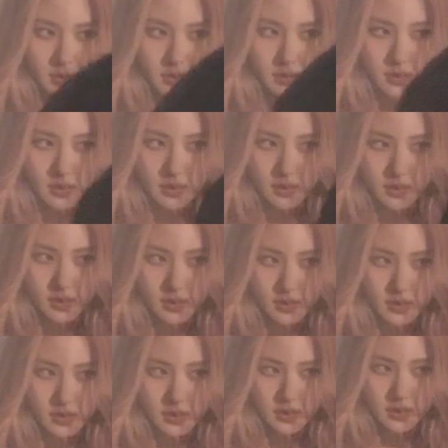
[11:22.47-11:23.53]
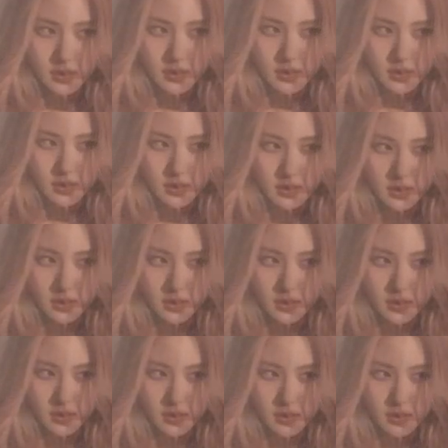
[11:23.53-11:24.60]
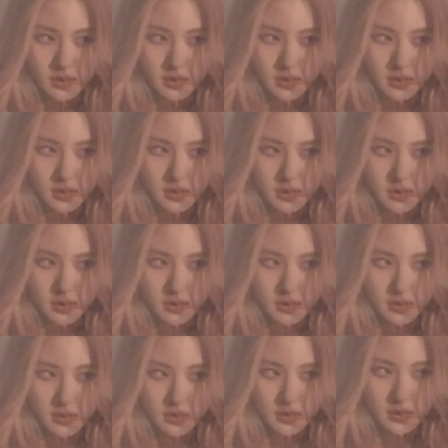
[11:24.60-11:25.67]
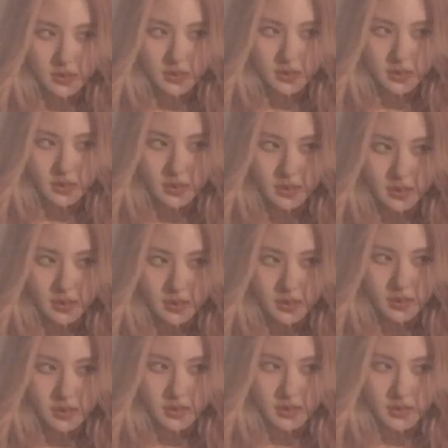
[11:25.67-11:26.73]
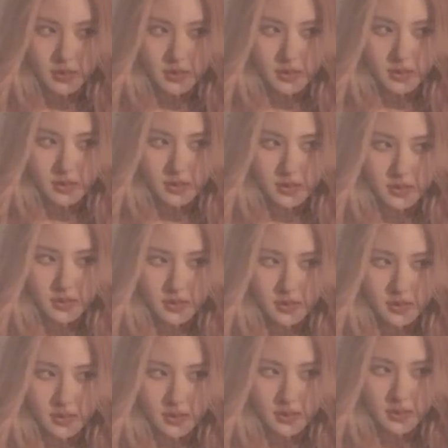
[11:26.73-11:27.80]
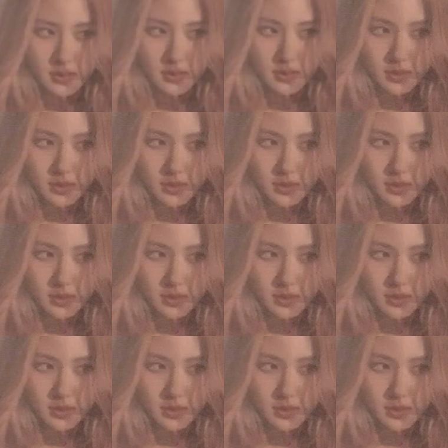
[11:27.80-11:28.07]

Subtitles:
The person shown says nothing.